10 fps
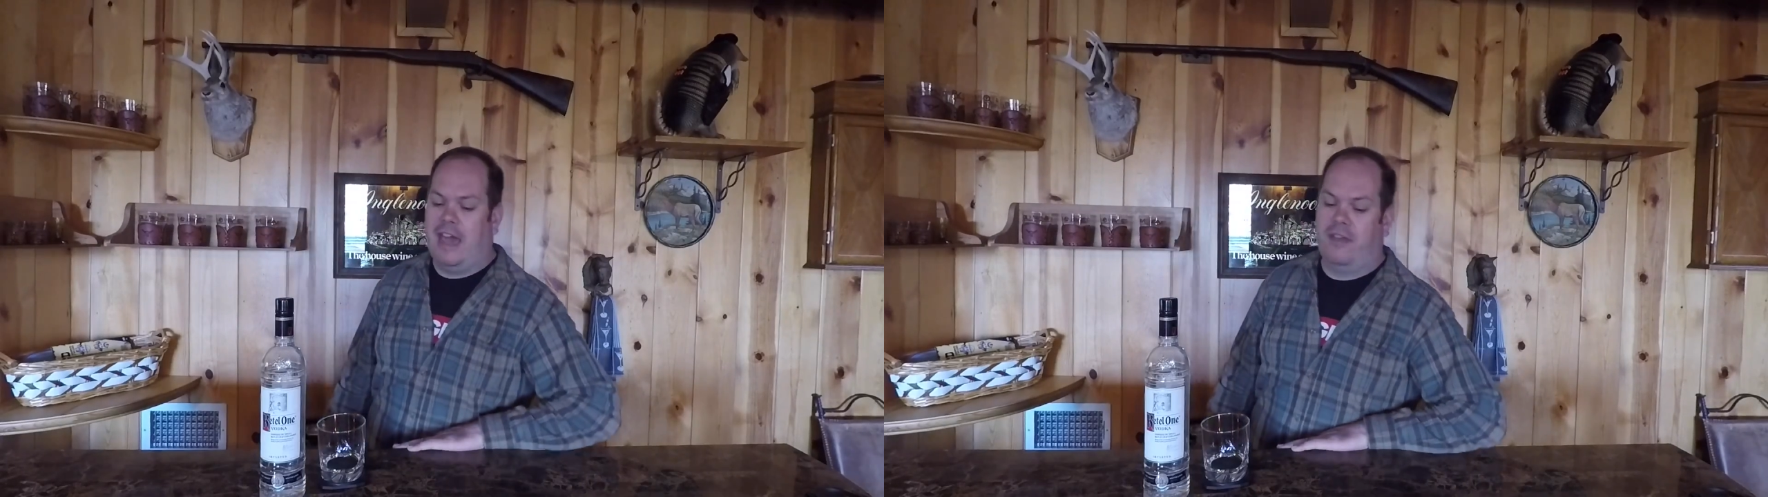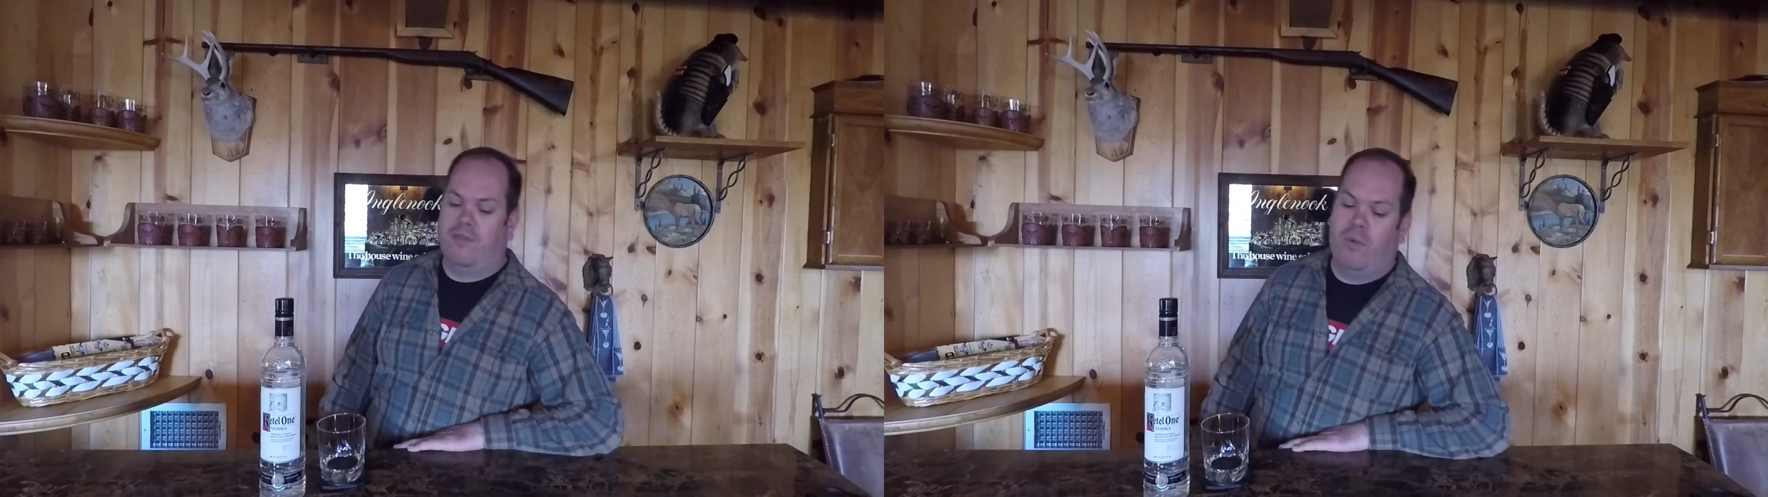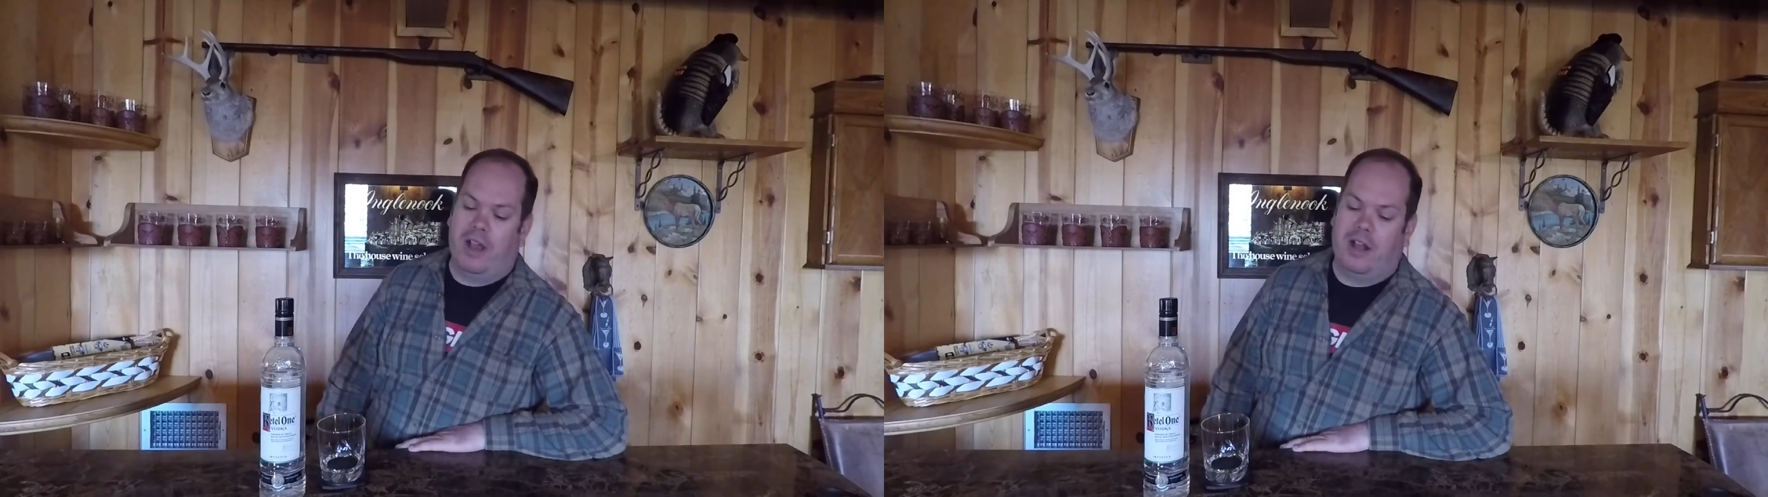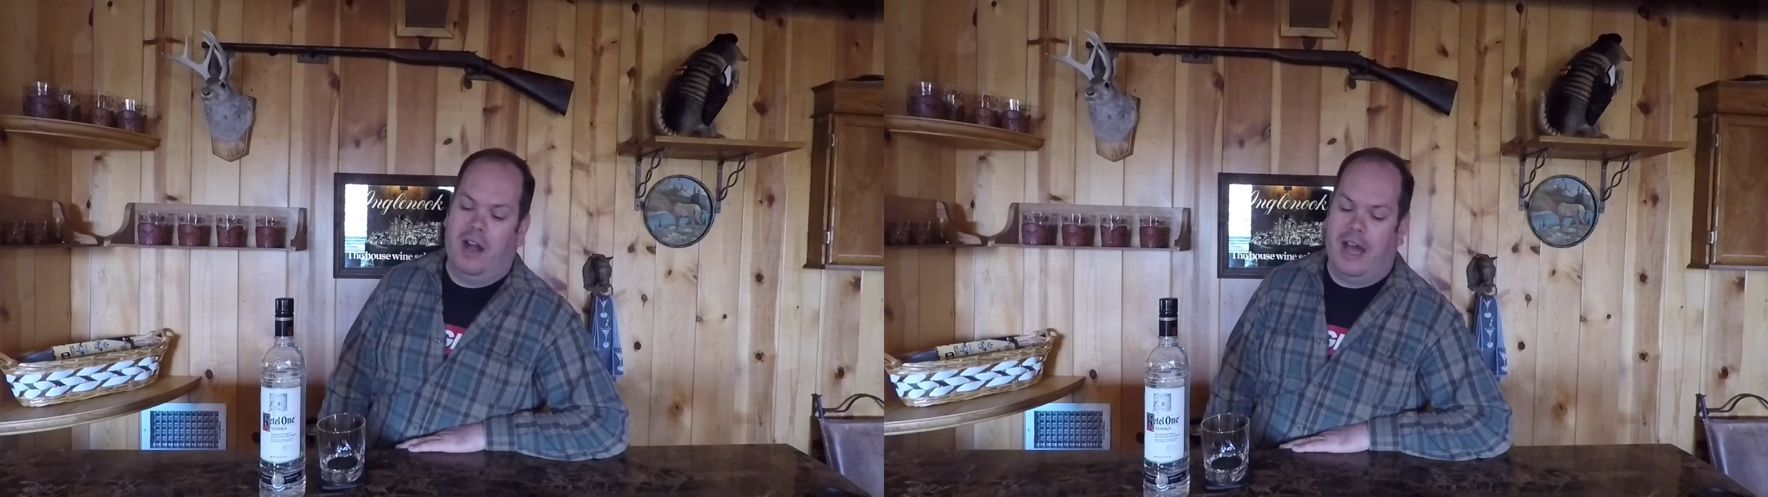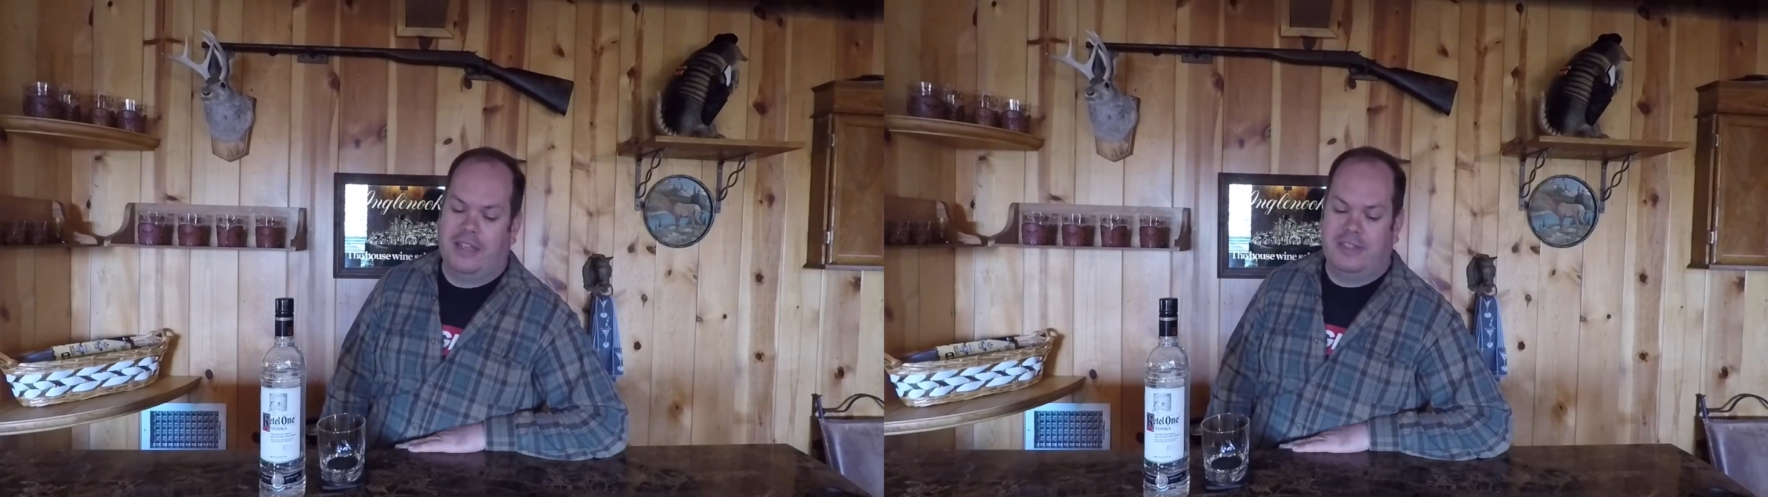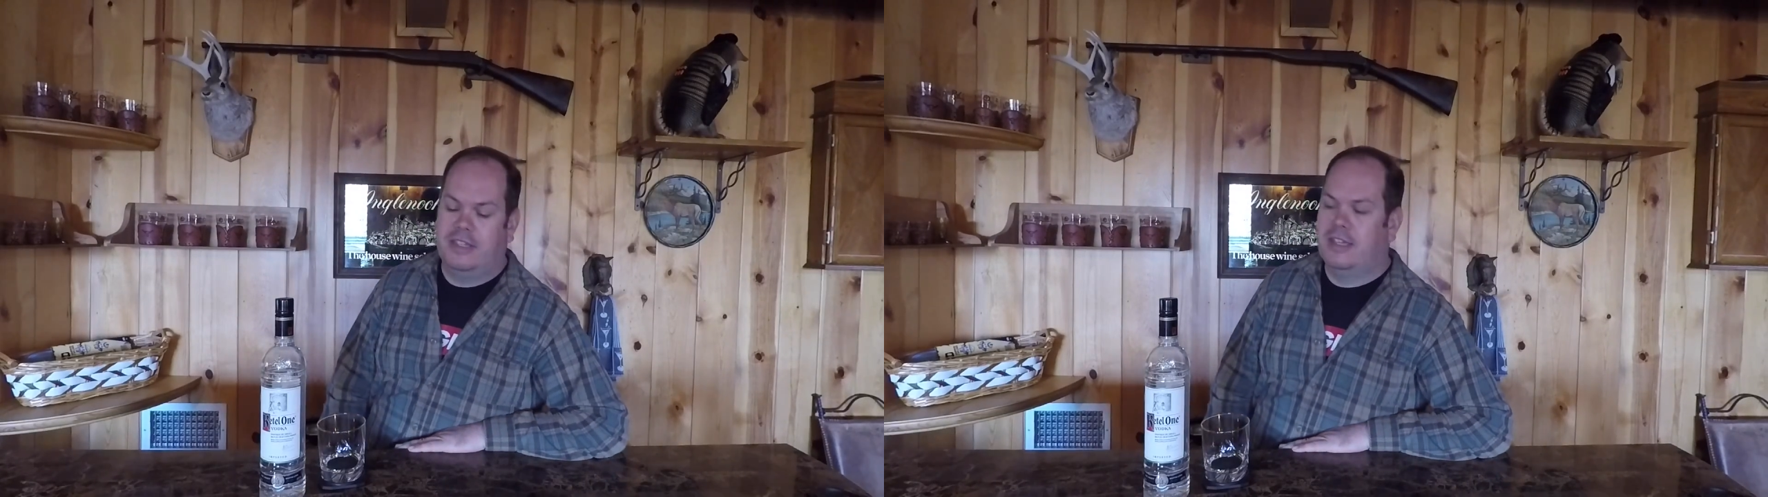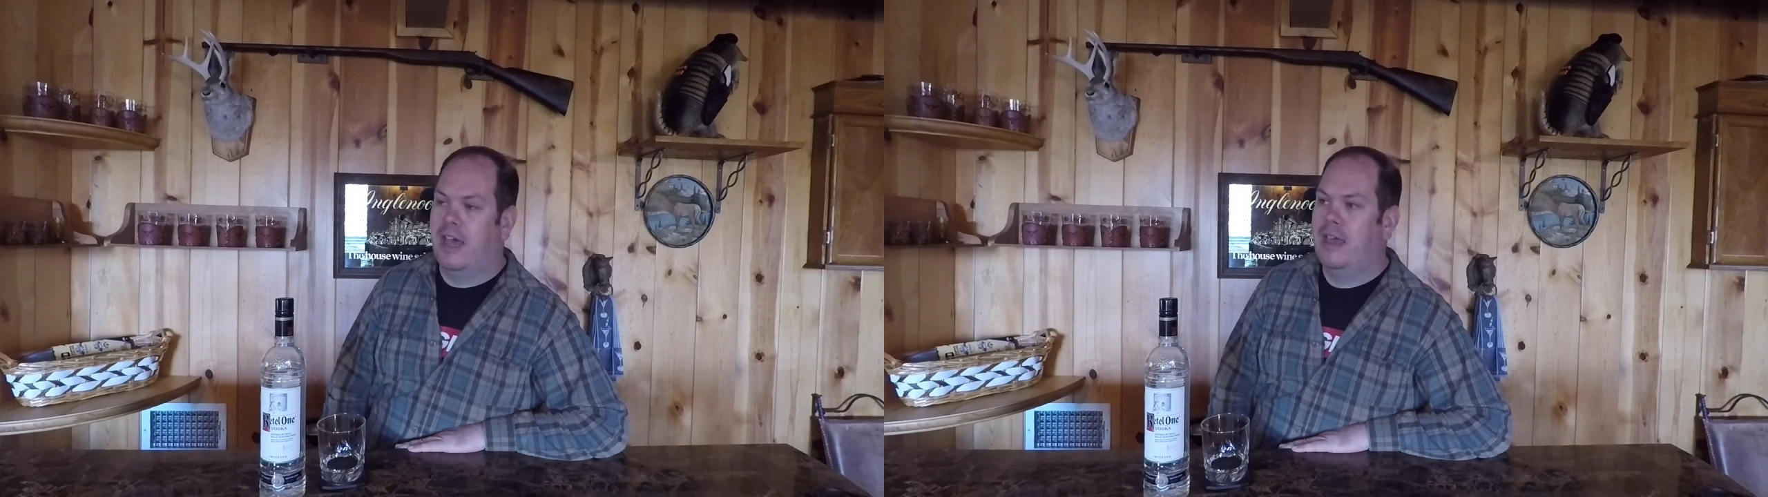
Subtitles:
of what causes a